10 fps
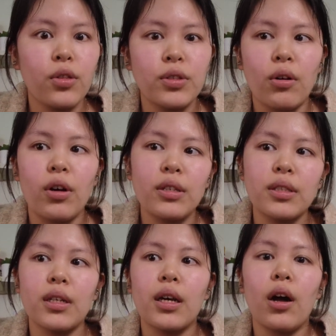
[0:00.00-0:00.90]
there's
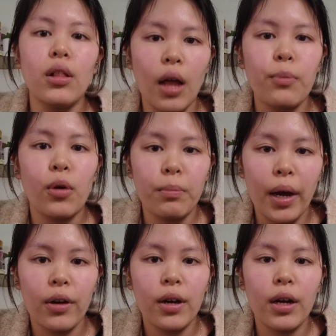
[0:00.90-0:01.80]
honestly a lot more
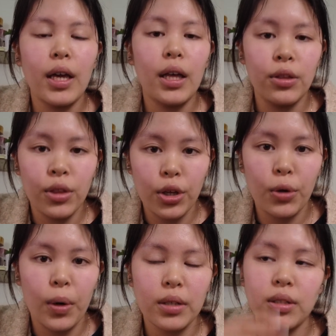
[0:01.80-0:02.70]
Marriott in the US.